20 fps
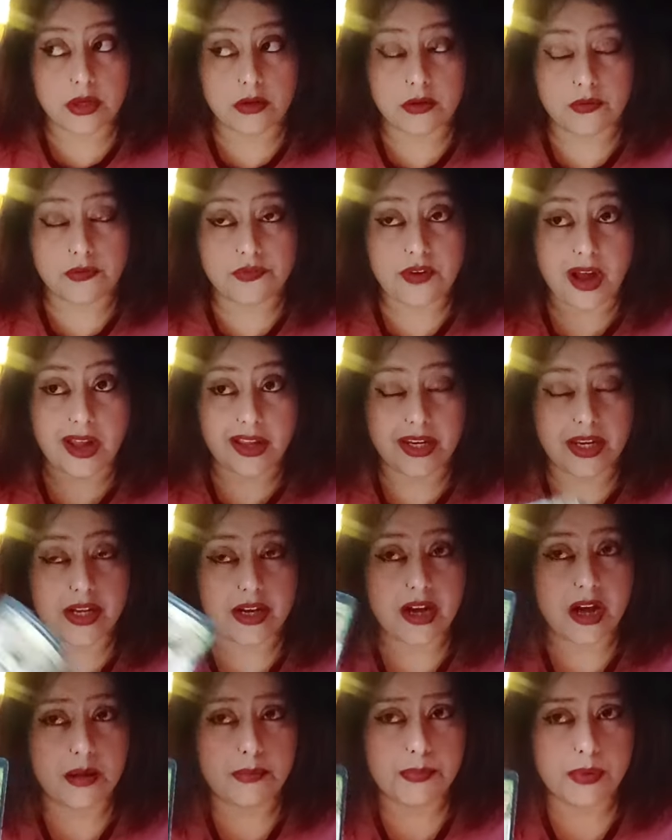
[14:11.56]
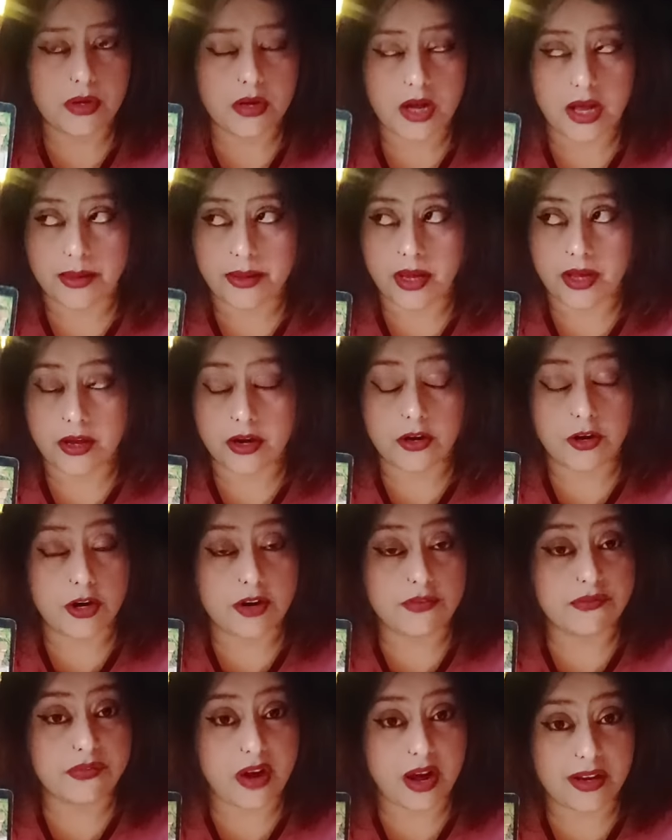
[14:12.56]
filing up. I heard
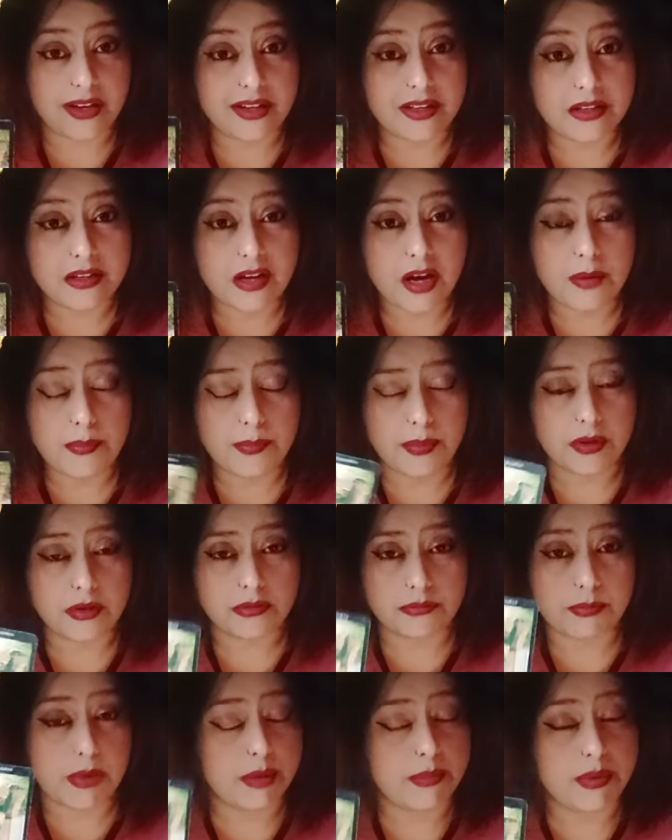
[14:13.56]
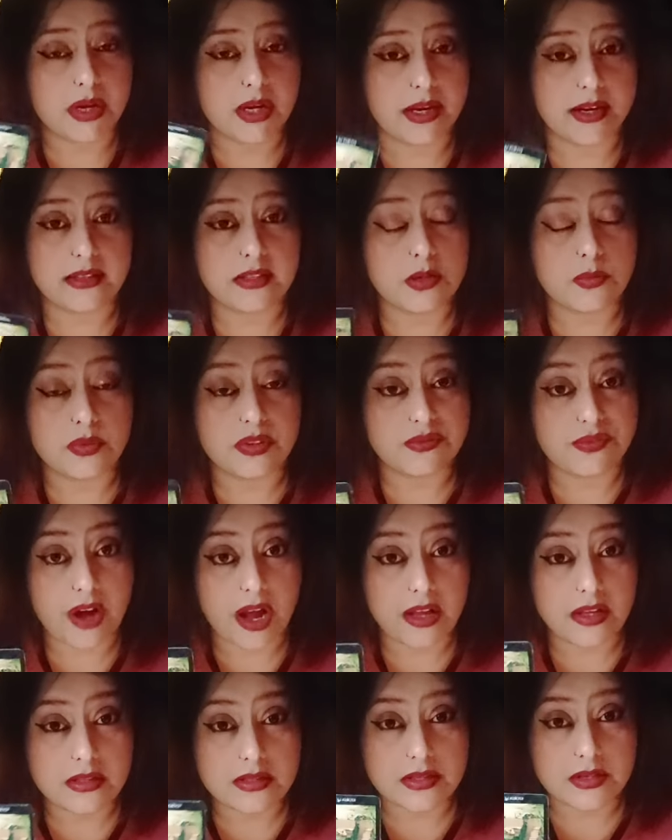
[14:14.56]
filing up, maybe connected with
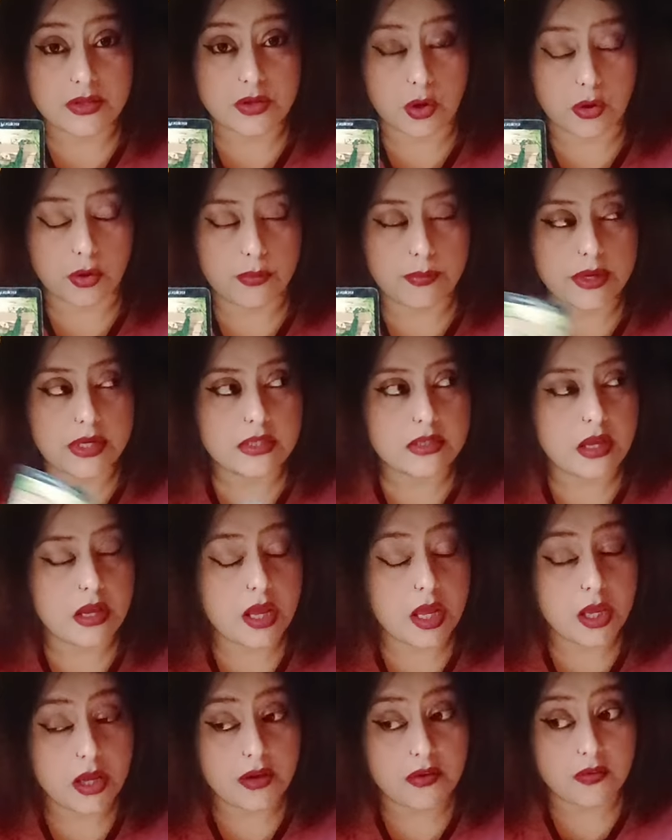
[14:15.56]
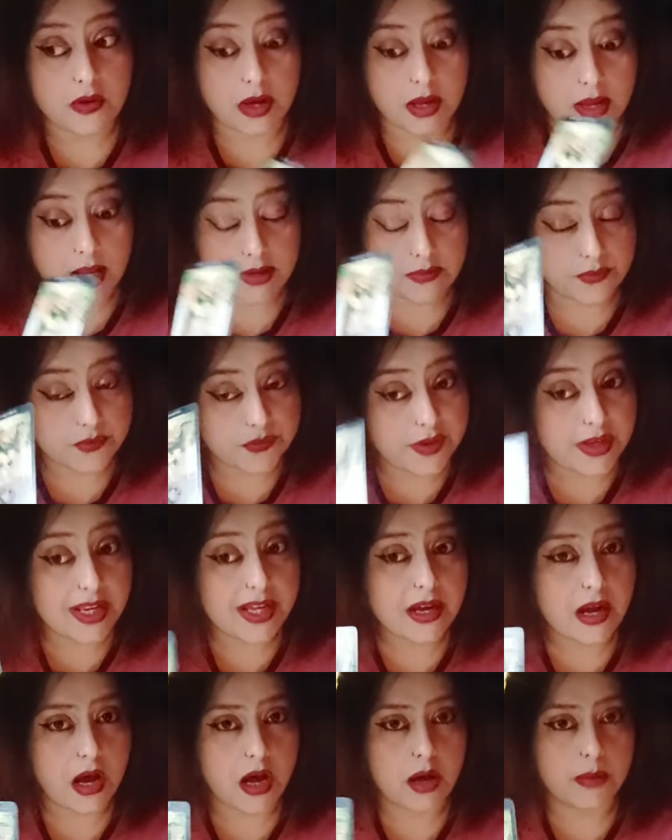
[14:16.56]
files and documents, and
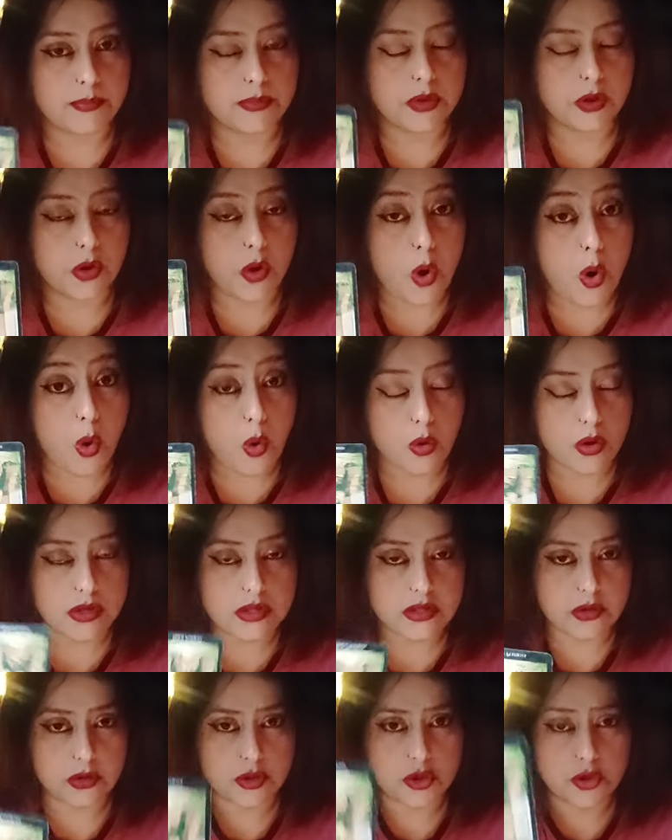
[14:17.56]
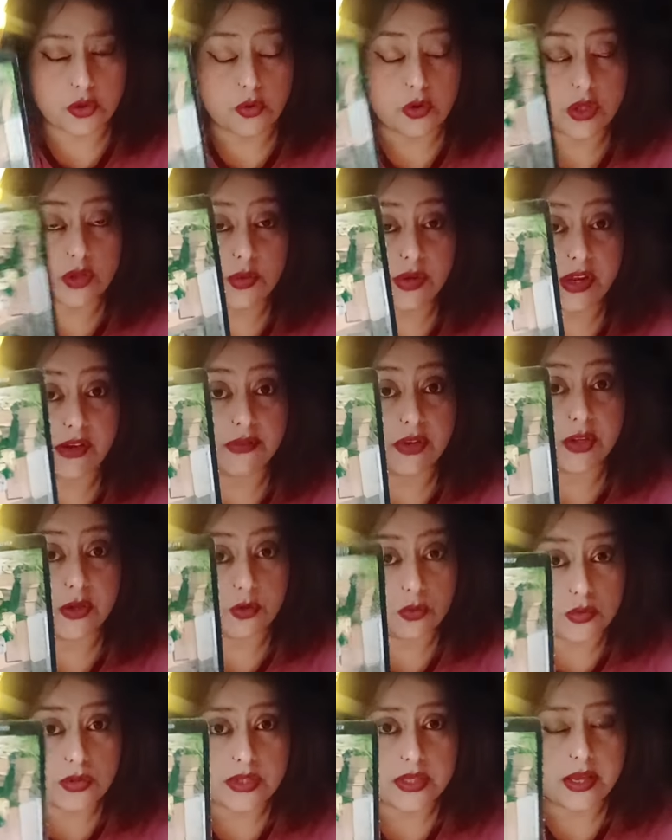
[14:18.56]
filling up the cores or chores, whatever
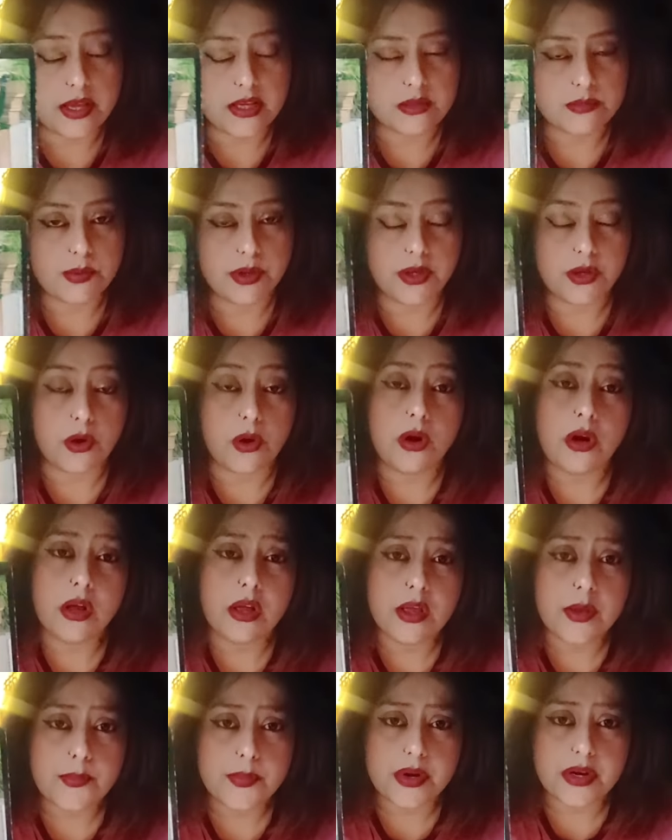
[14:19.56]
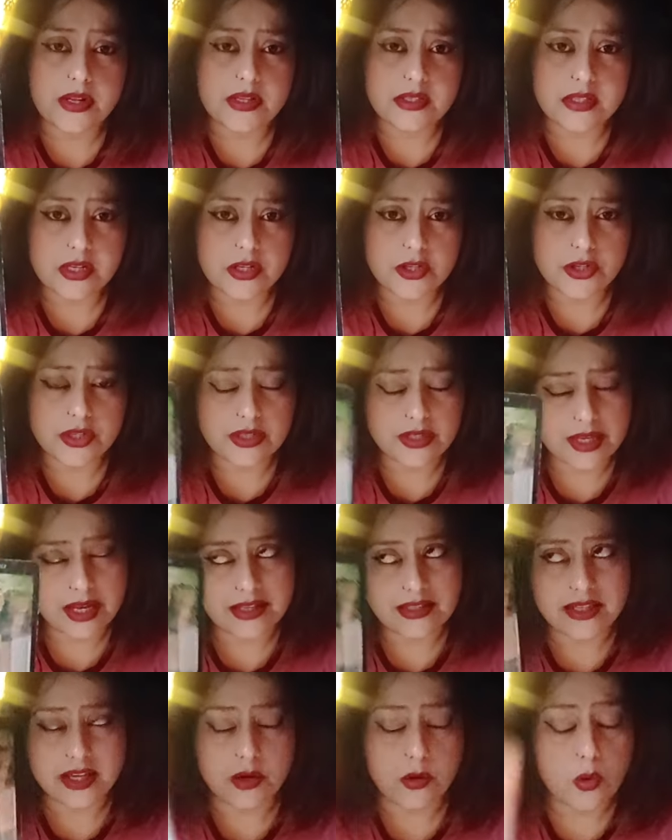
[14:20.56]
you say as per your pronunciations. I
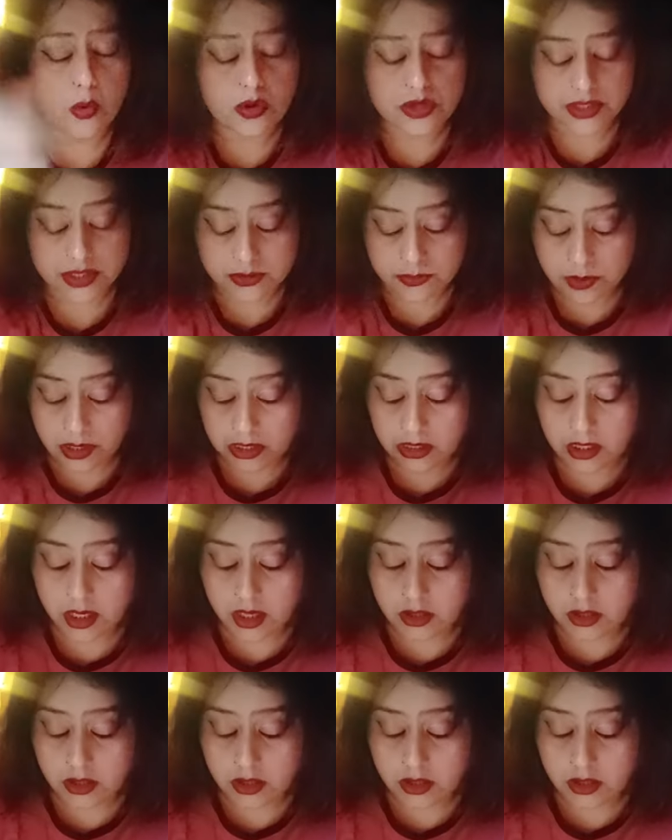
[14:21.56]
say cores as well.